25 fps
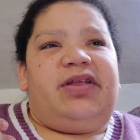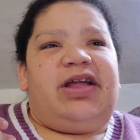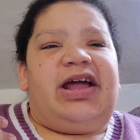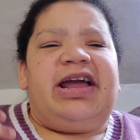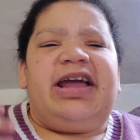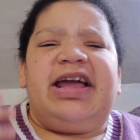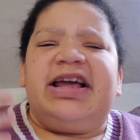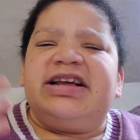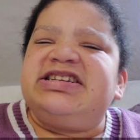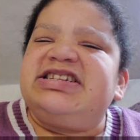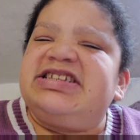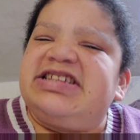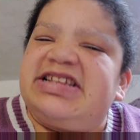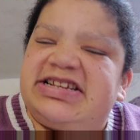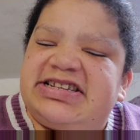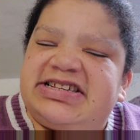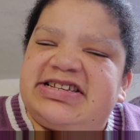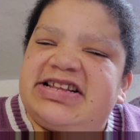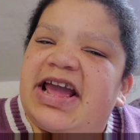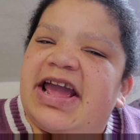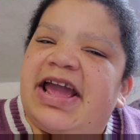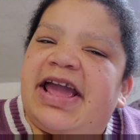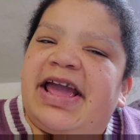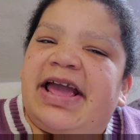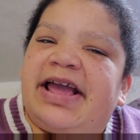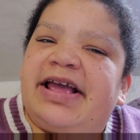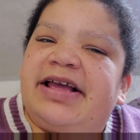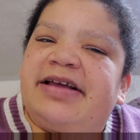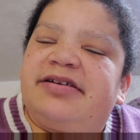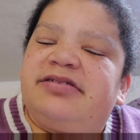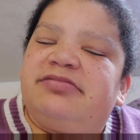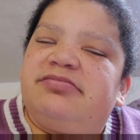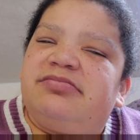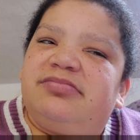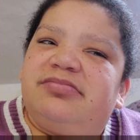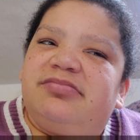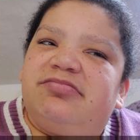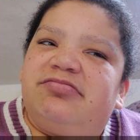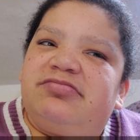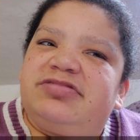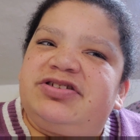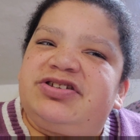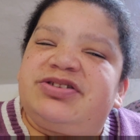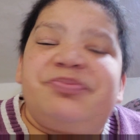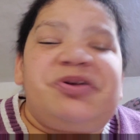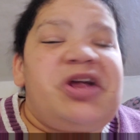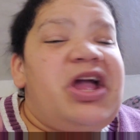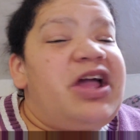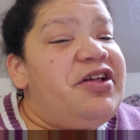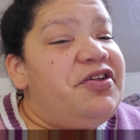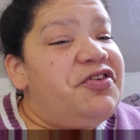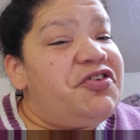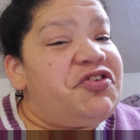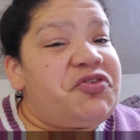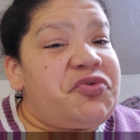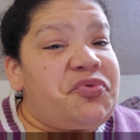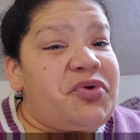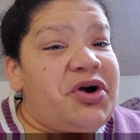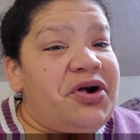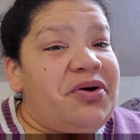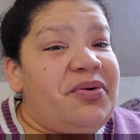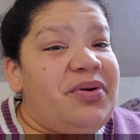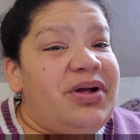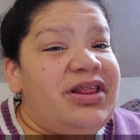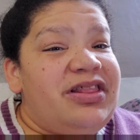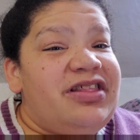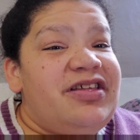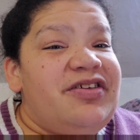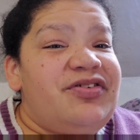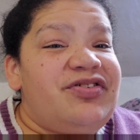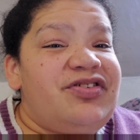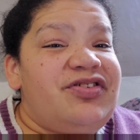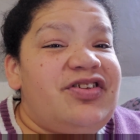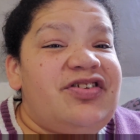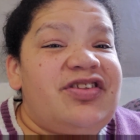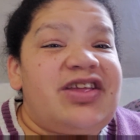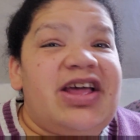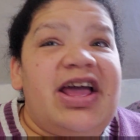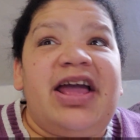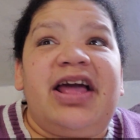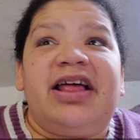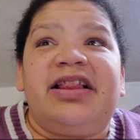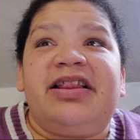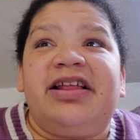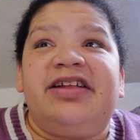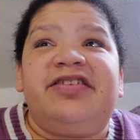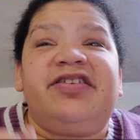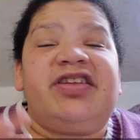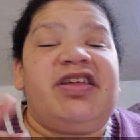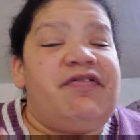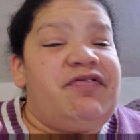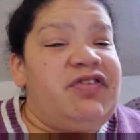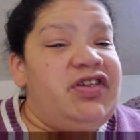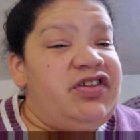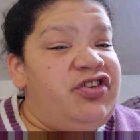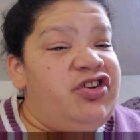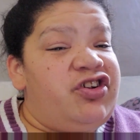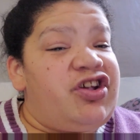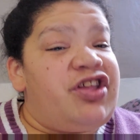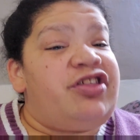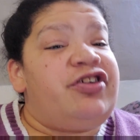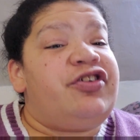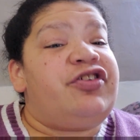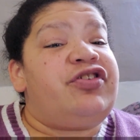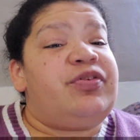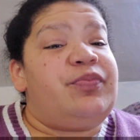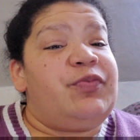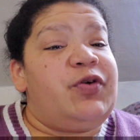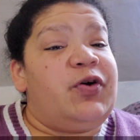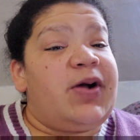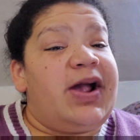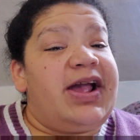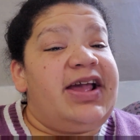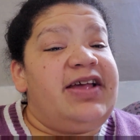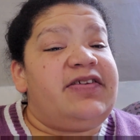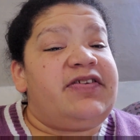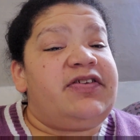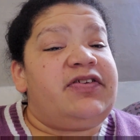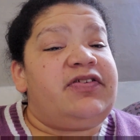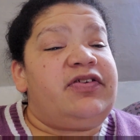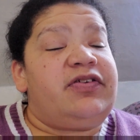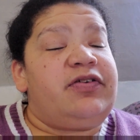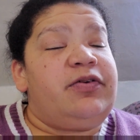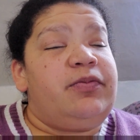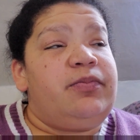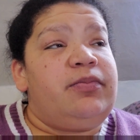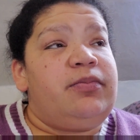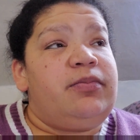I guess the saying somebody I used to work with used to say, let's give each other some grace,